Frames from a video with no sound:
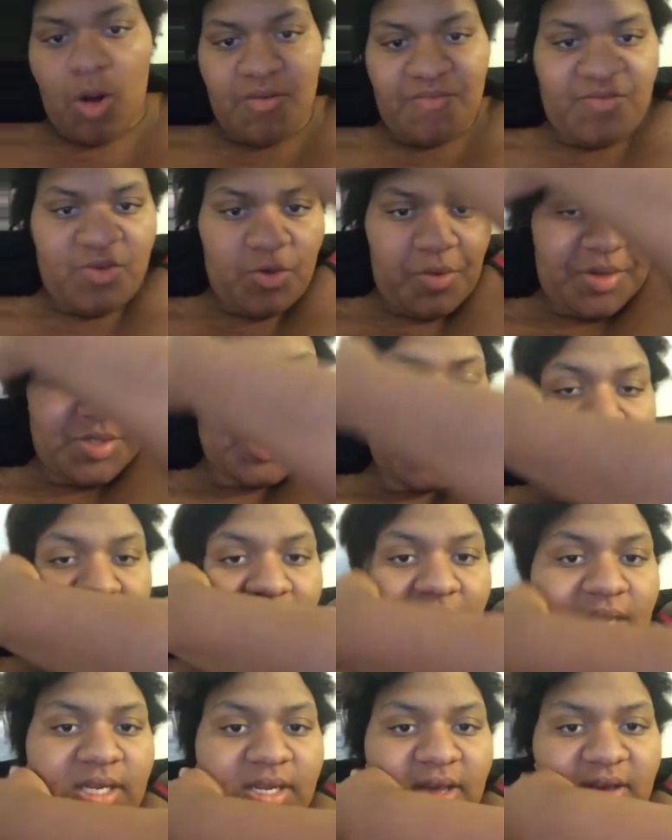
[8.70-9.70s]
Raw review. I
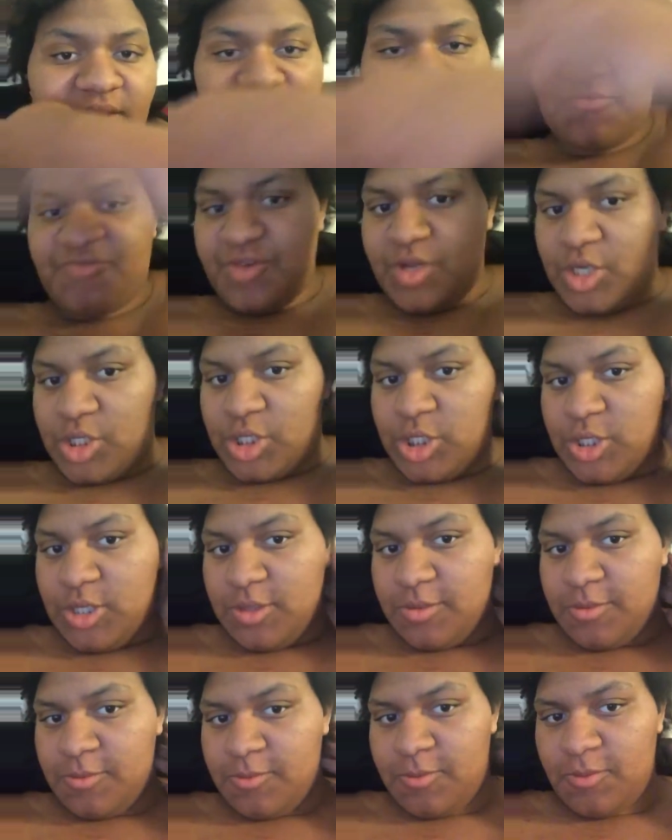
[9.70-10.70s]
just got done
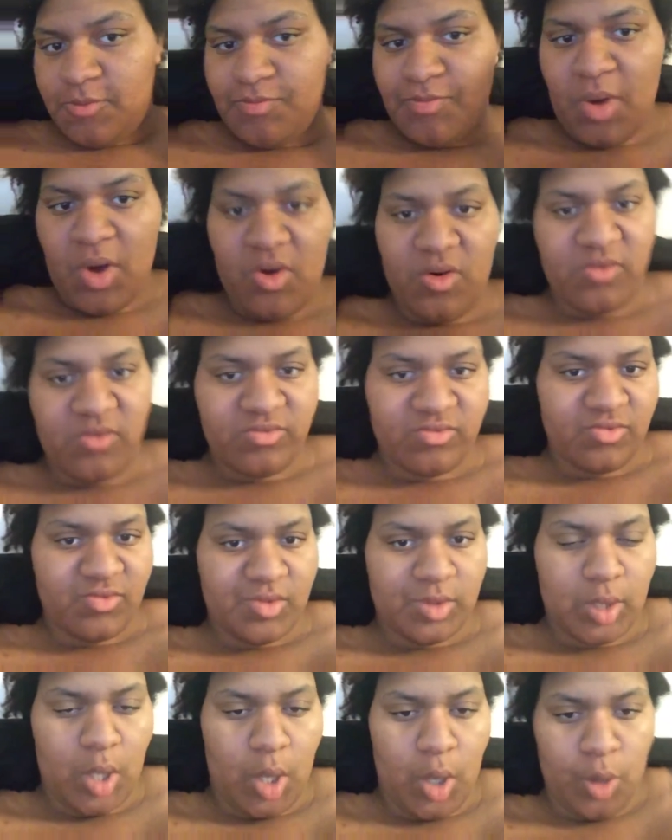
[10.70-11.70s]
finishing both,
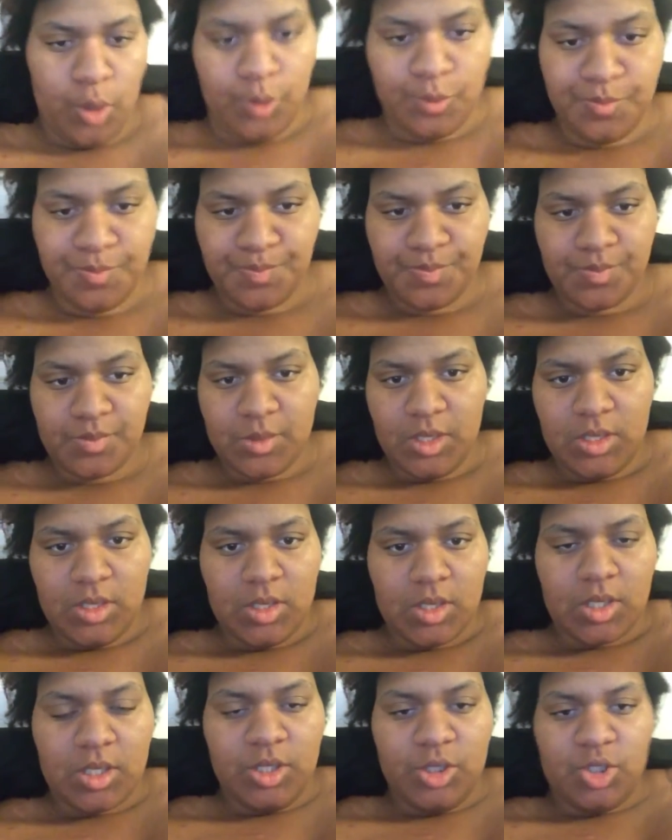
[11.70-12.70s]
so
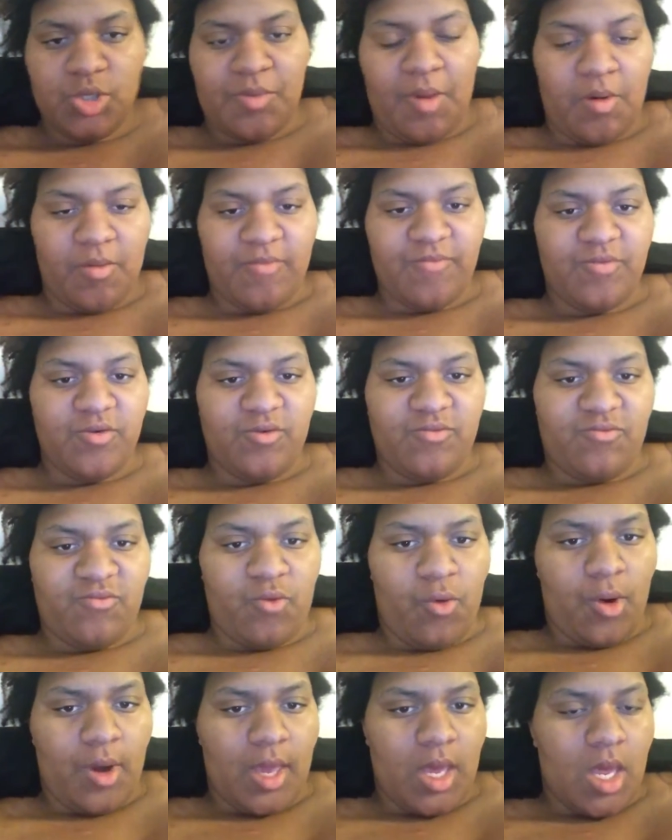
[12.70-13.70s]
gonna do my review
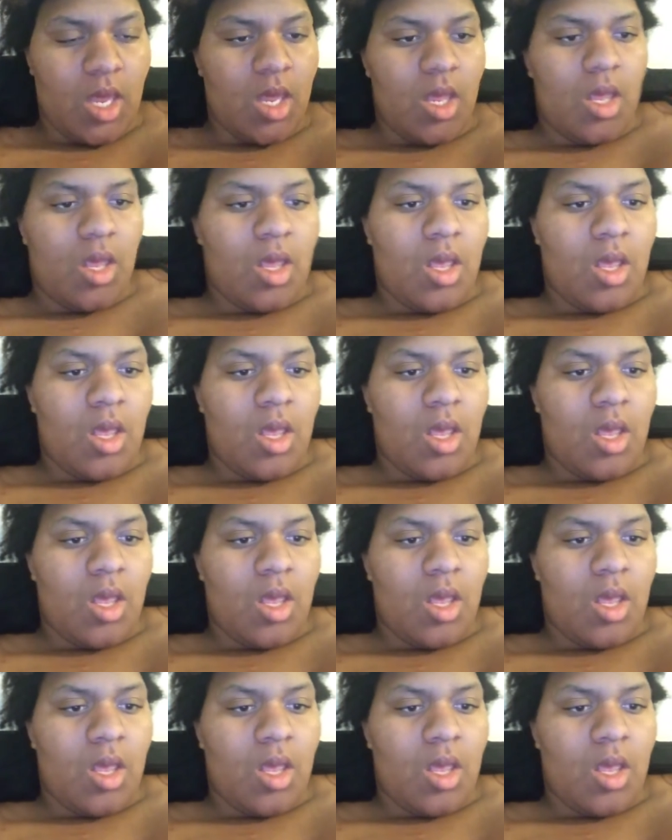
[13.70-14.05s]
for you.